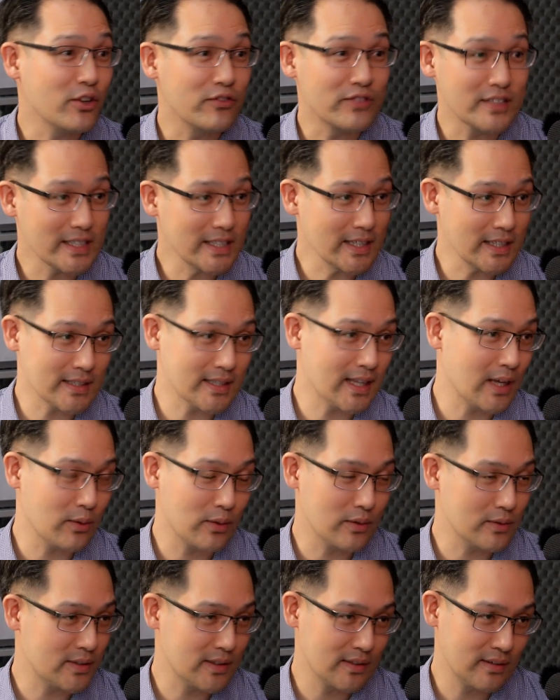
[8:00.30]
overseas. That
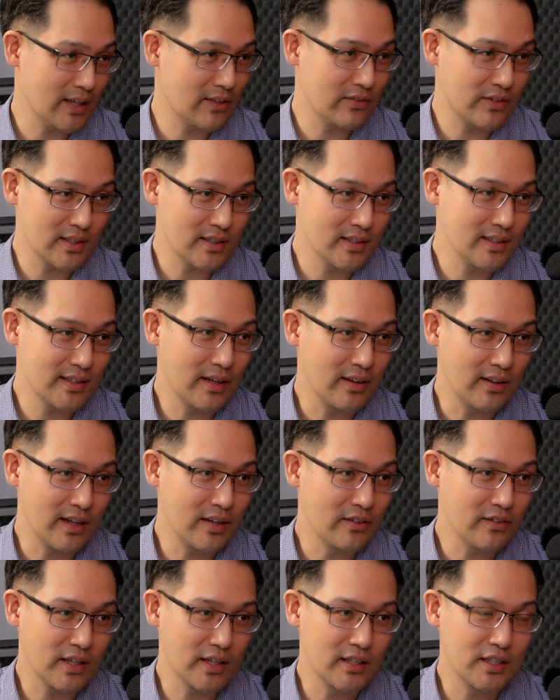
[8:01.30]
was never
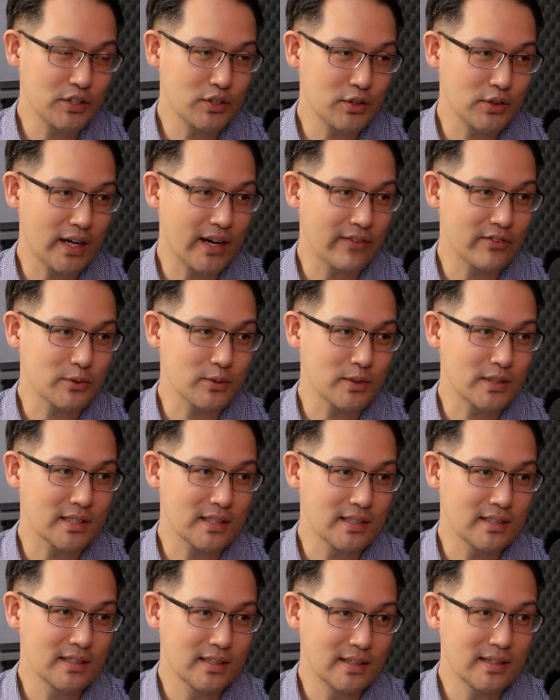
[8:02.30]
an issue afterwards.